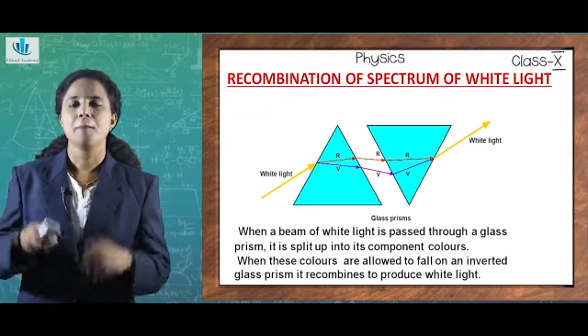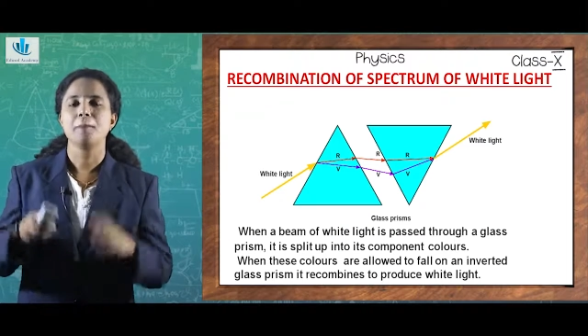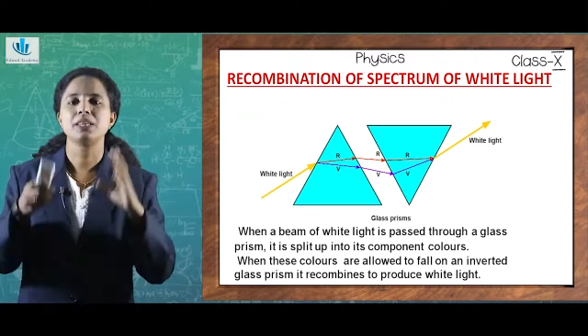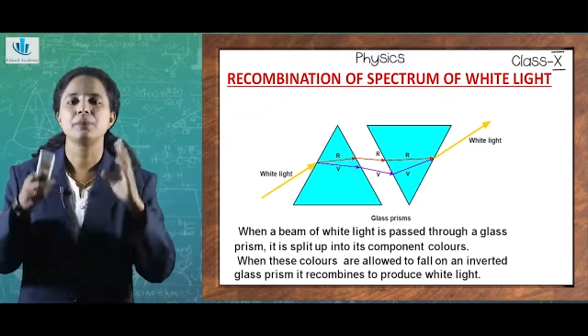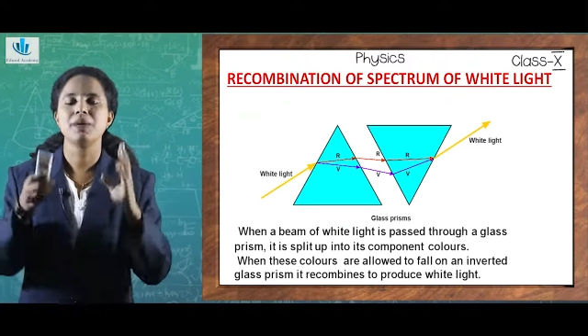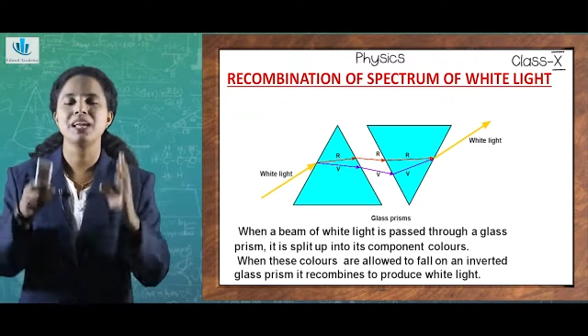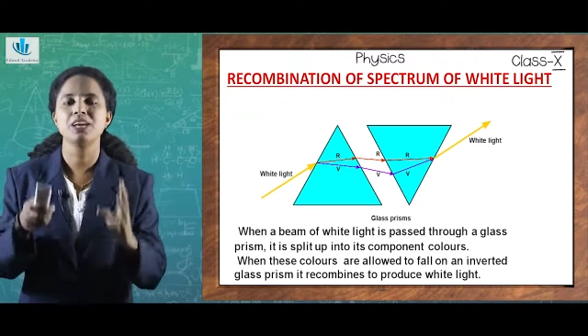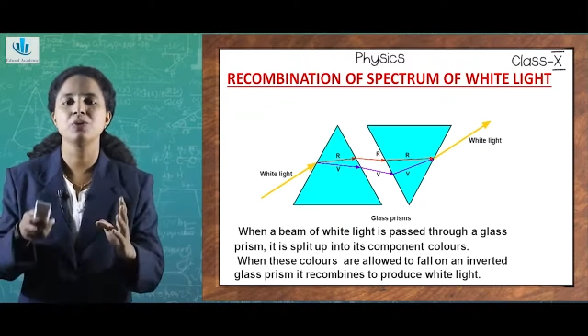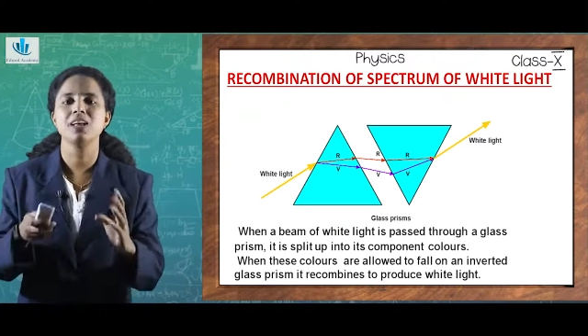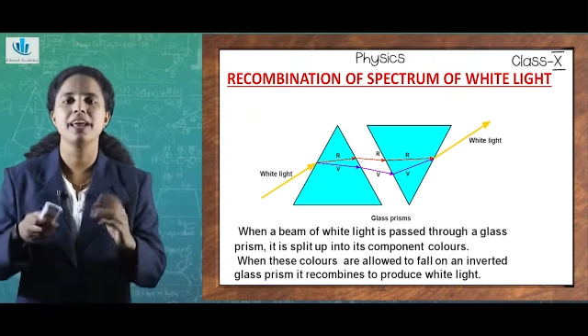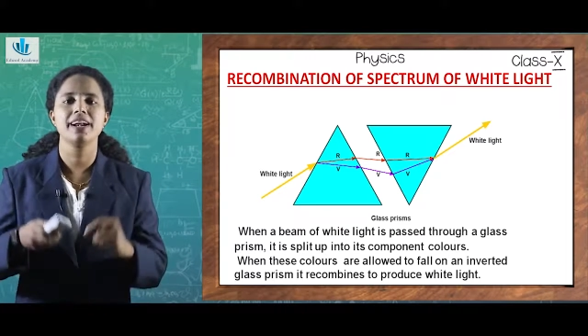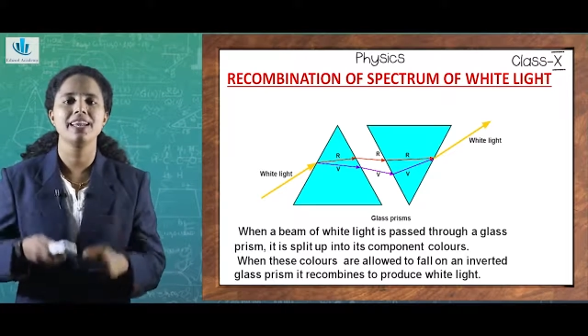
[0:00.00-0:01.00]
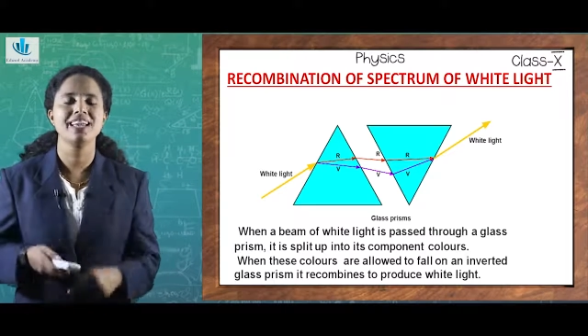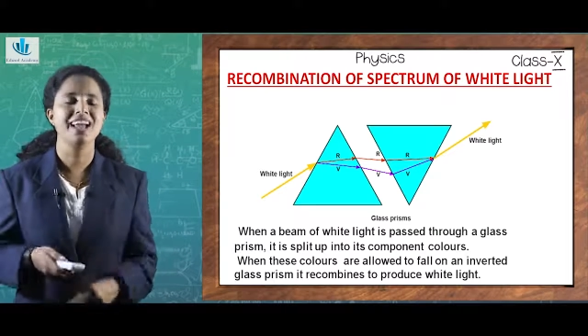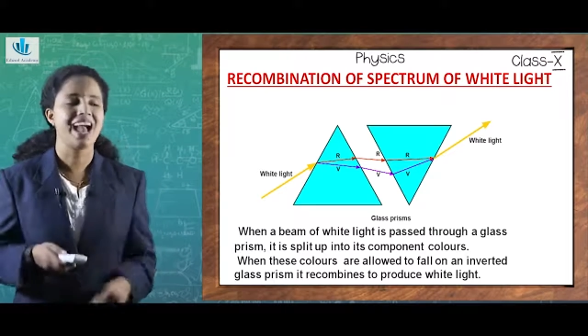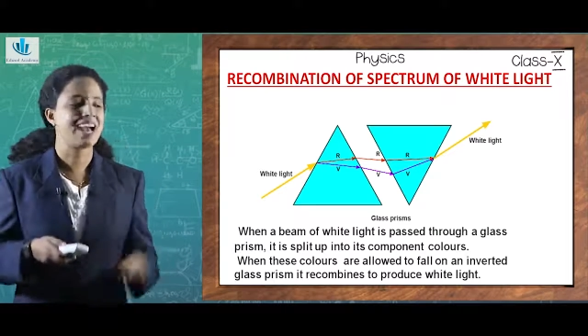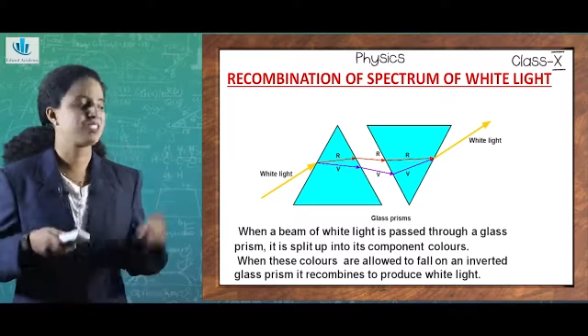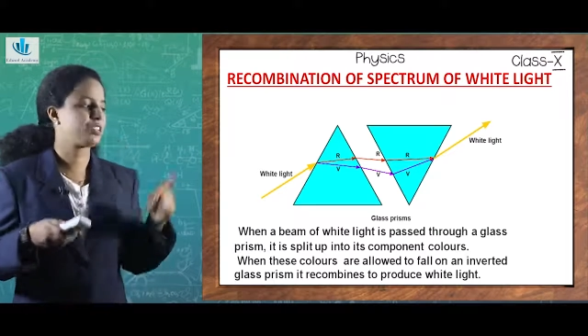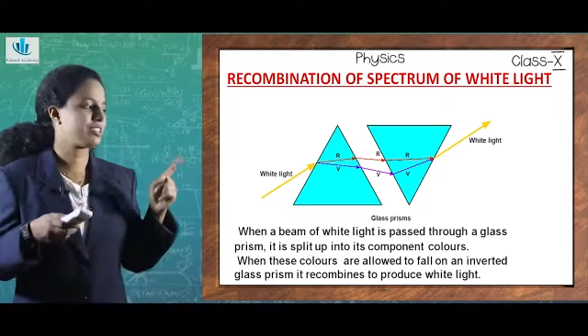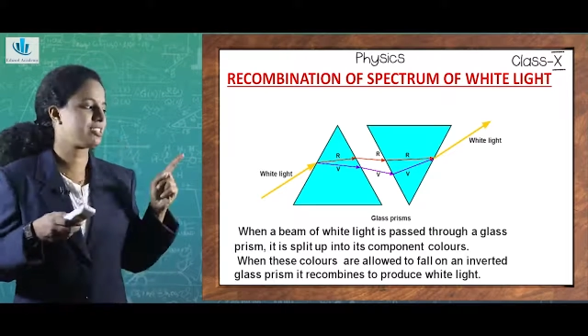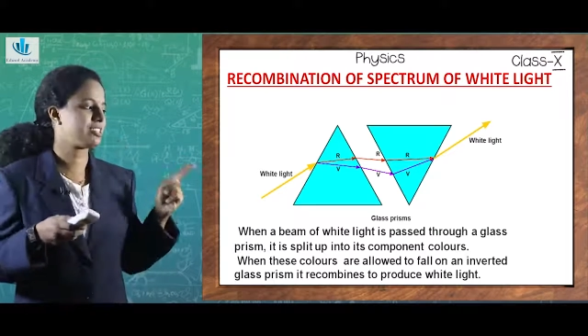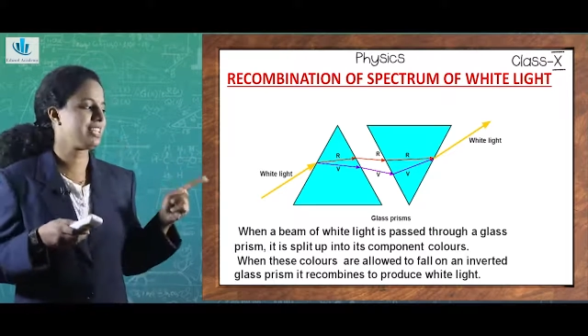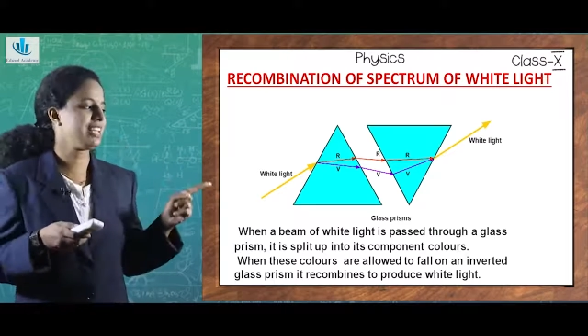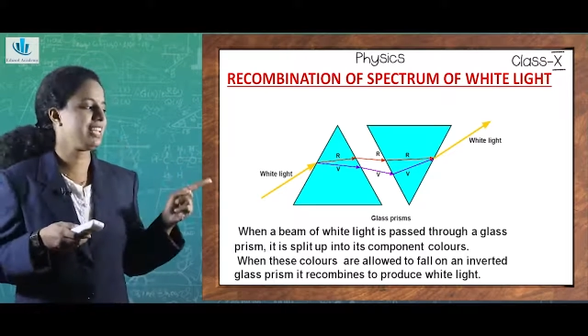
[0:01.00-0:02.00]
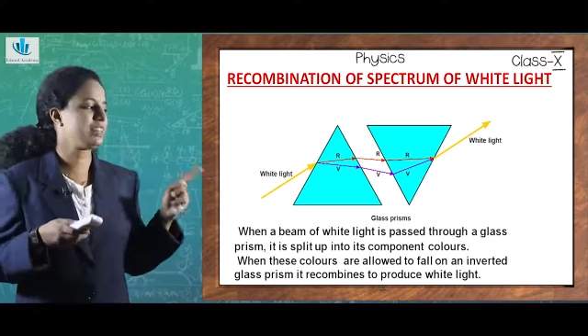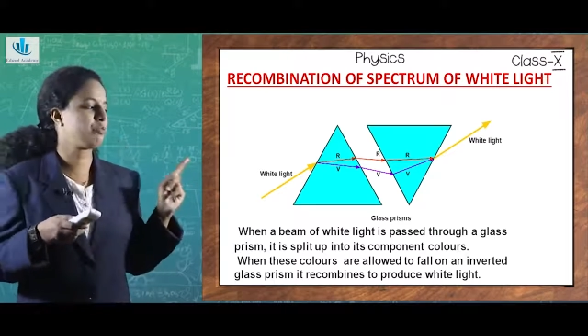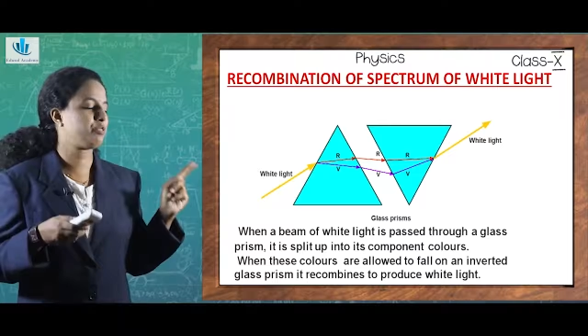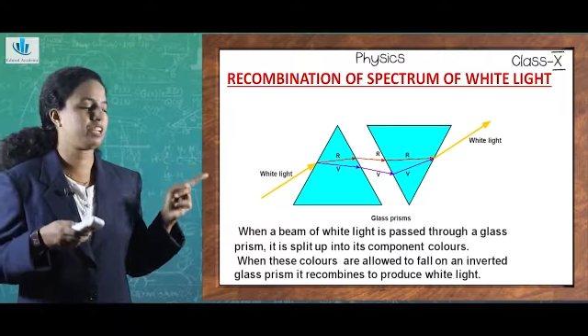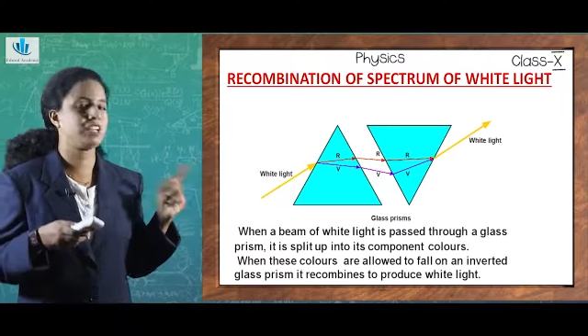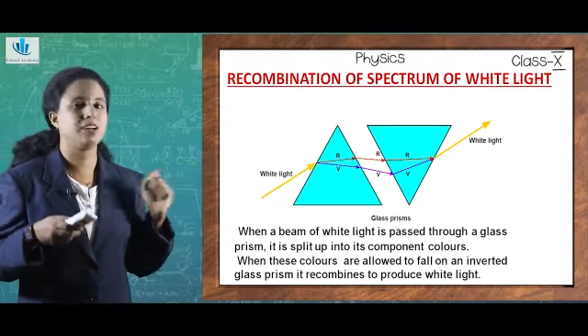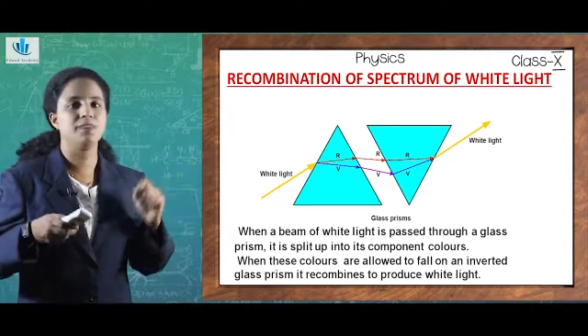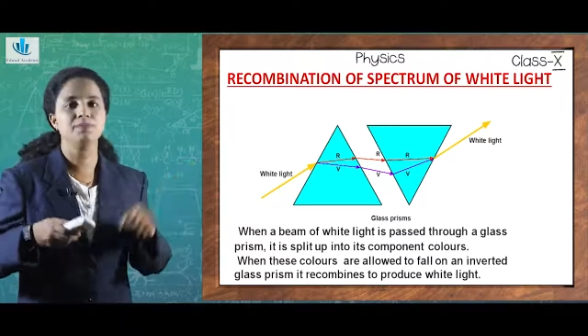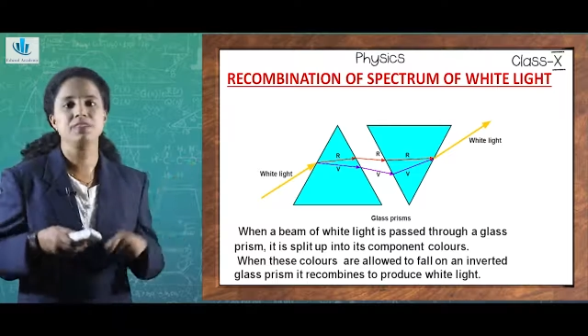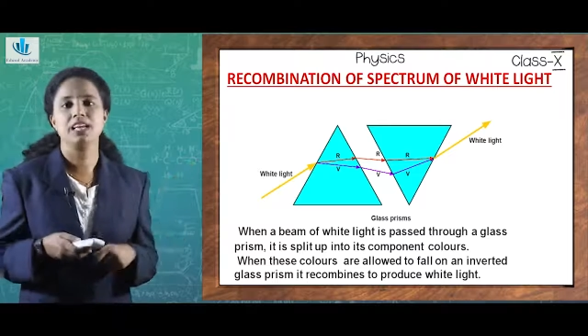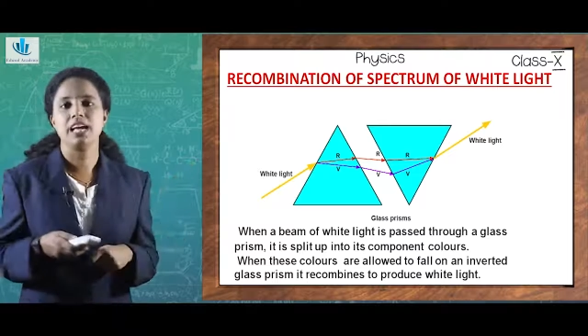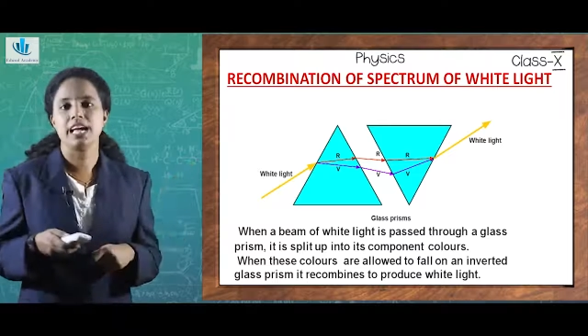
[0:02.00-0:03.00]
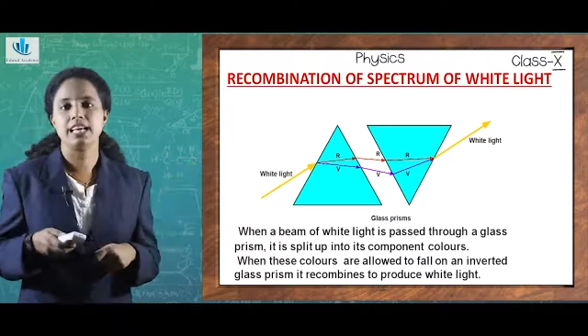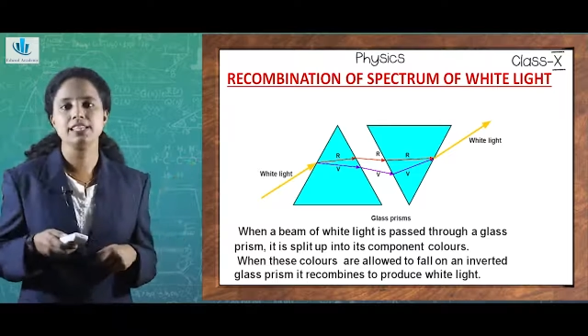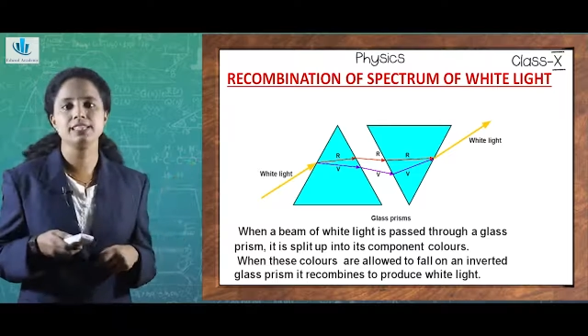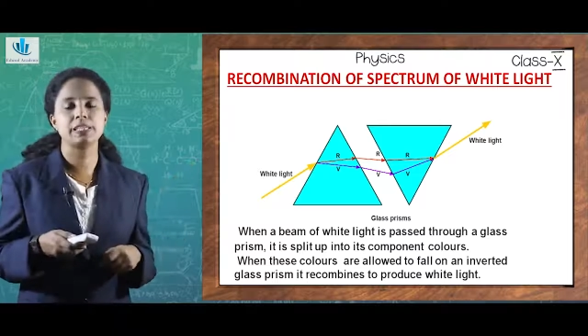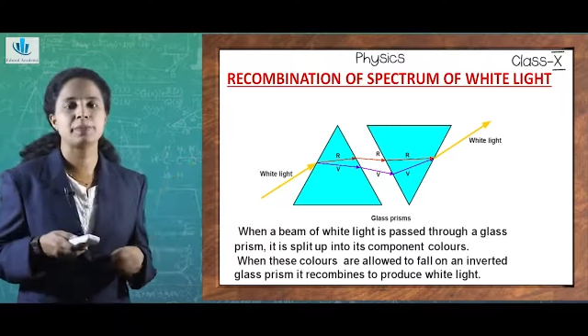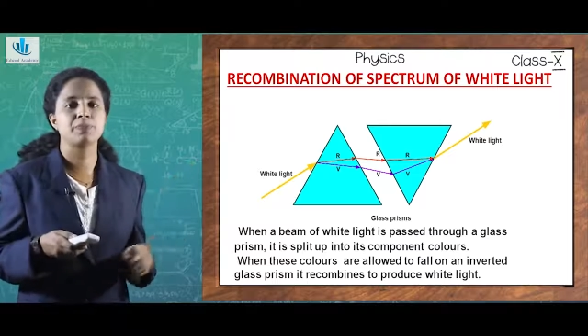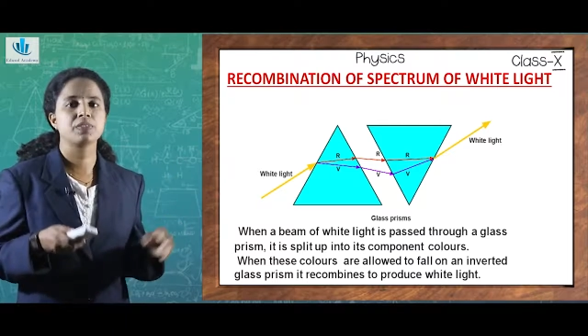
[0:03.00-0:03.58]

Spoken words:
But the peculiarity, as you can see in the figure, is